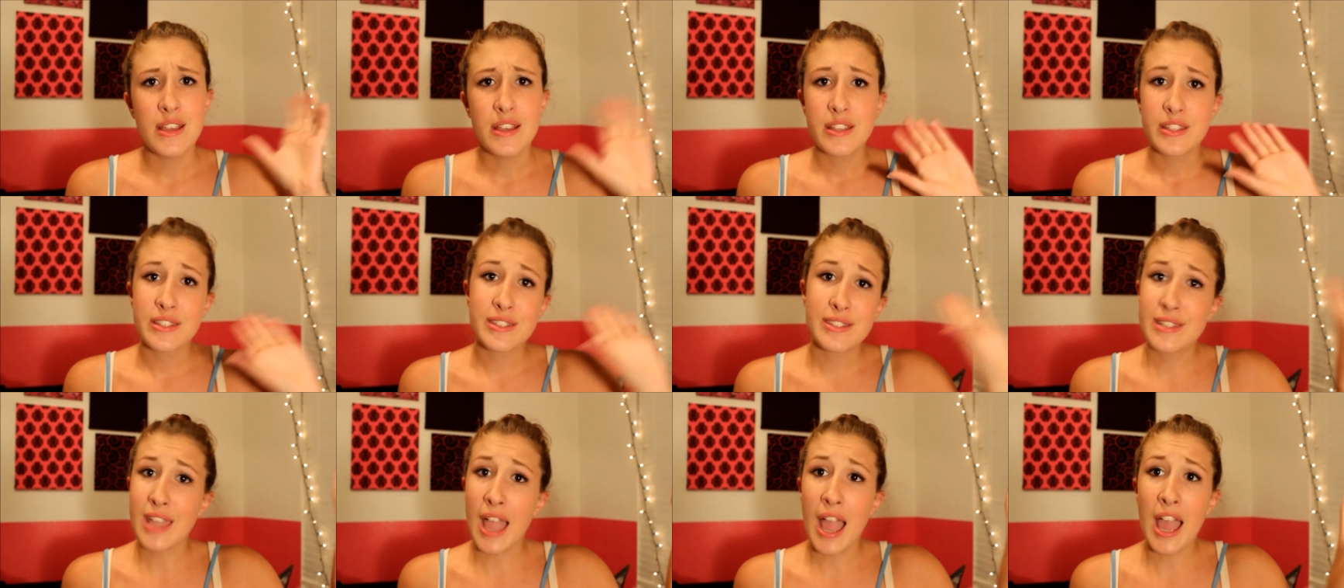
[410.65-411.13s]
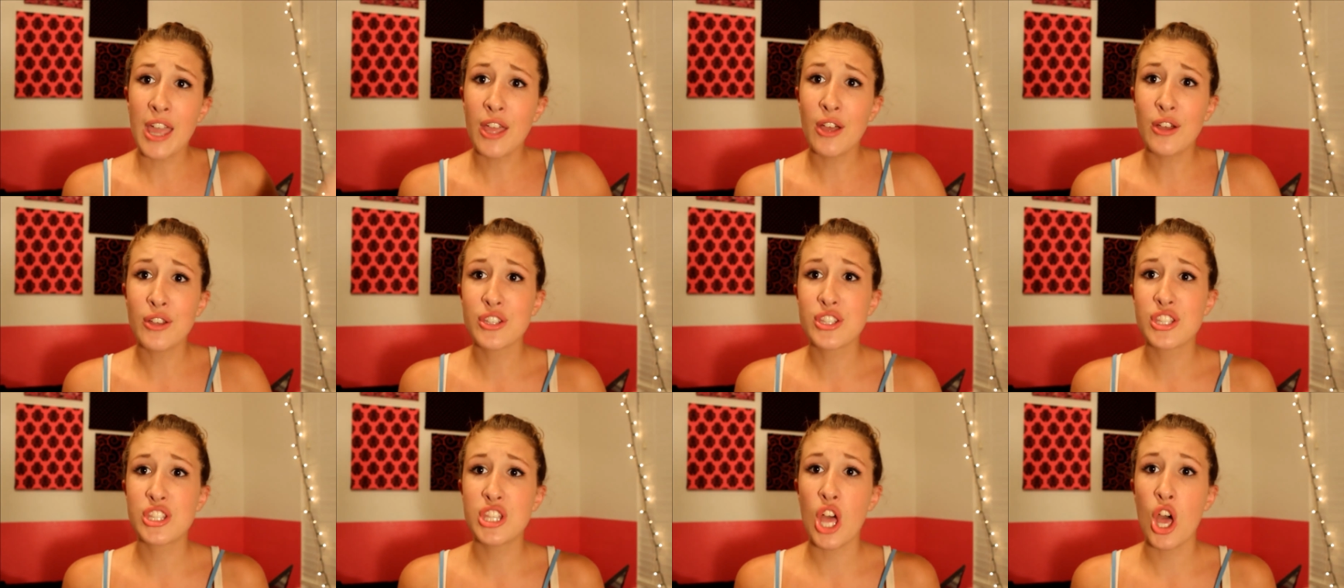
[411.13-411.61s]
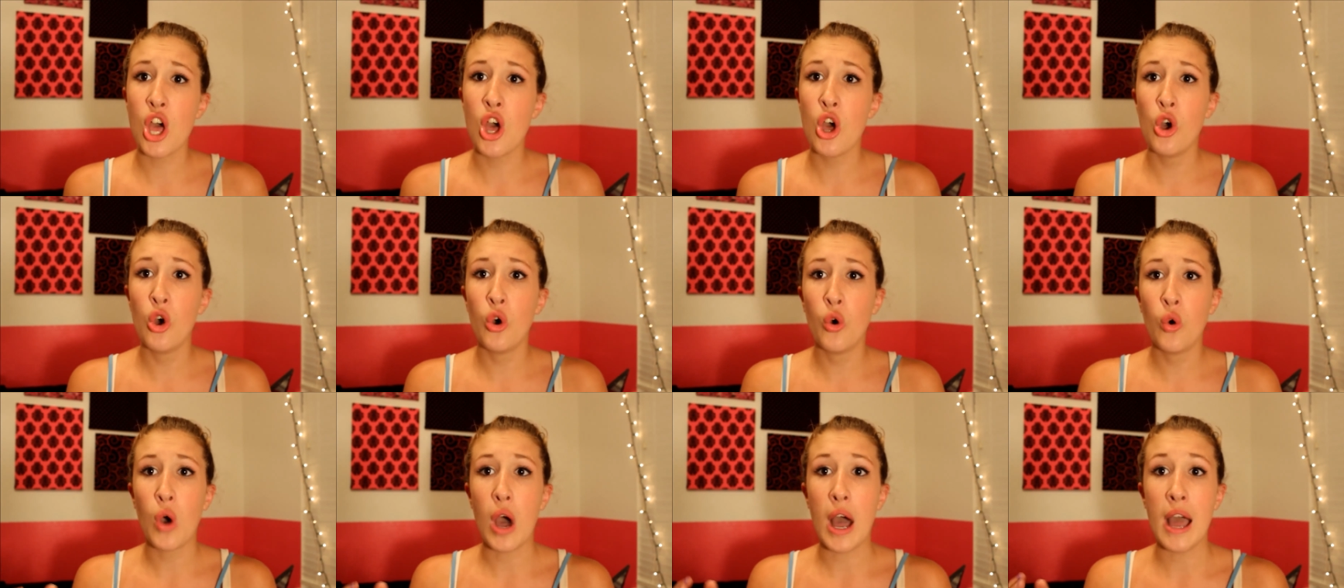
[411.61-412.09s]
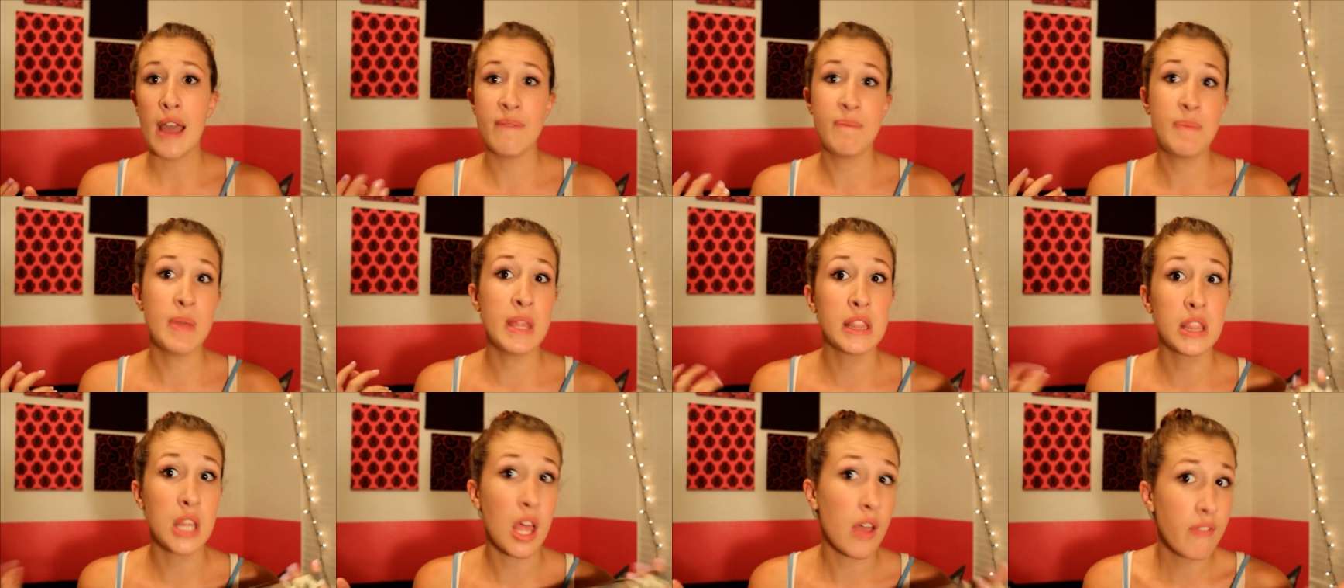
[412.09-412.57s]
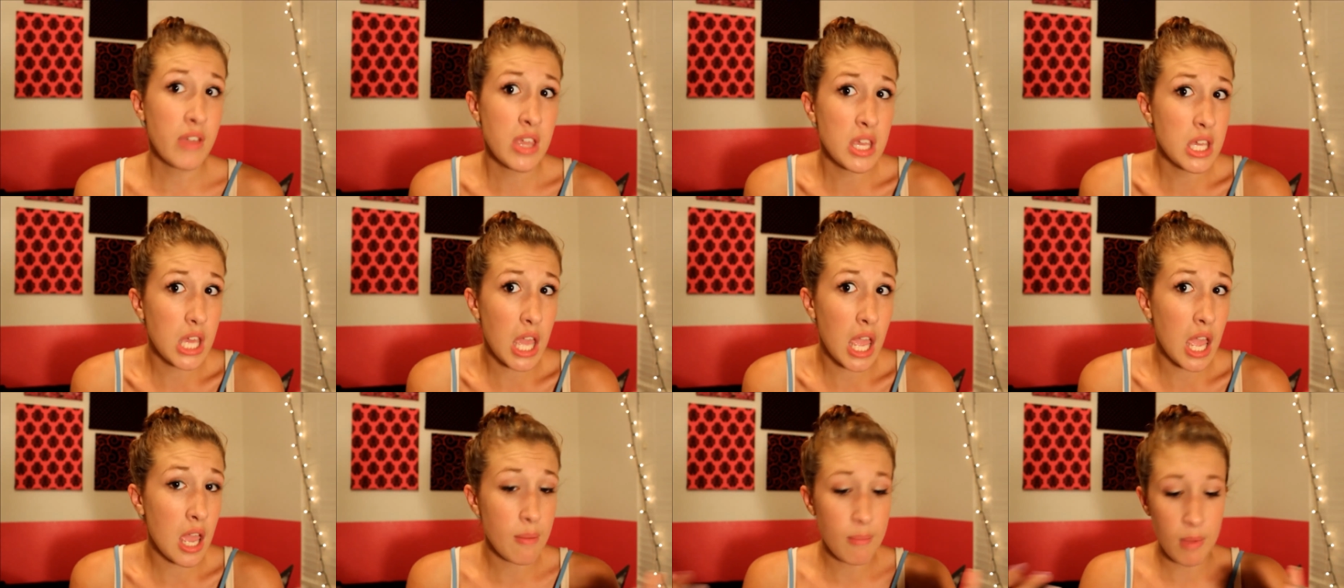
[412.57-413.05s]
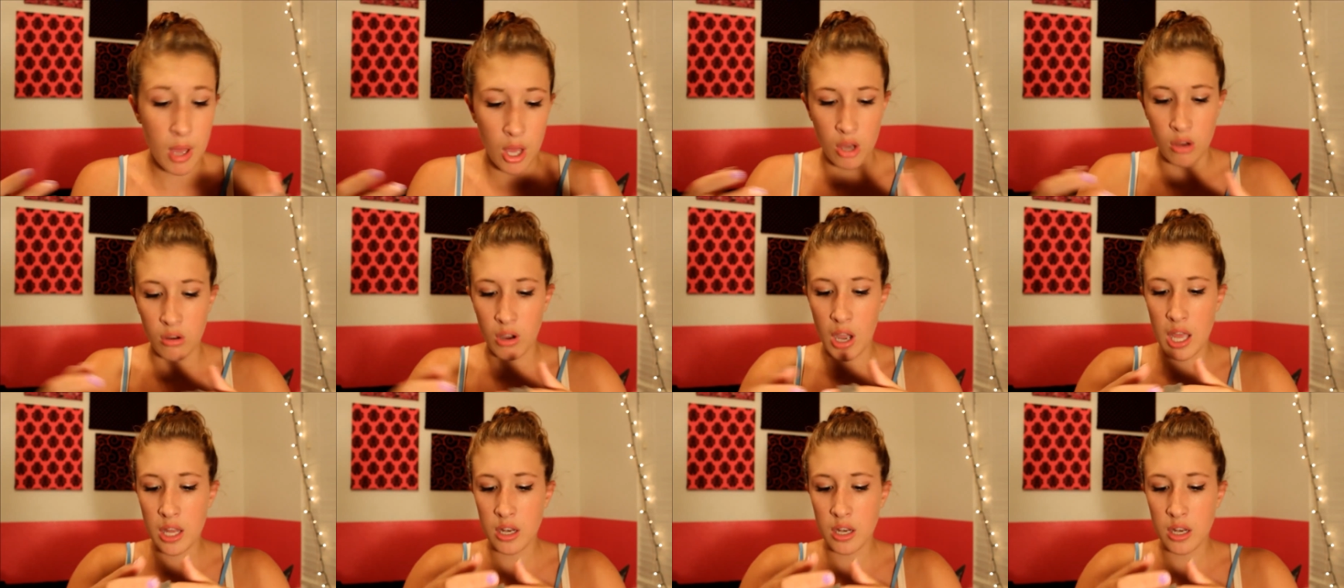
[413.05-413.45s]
style so I've been loving camo.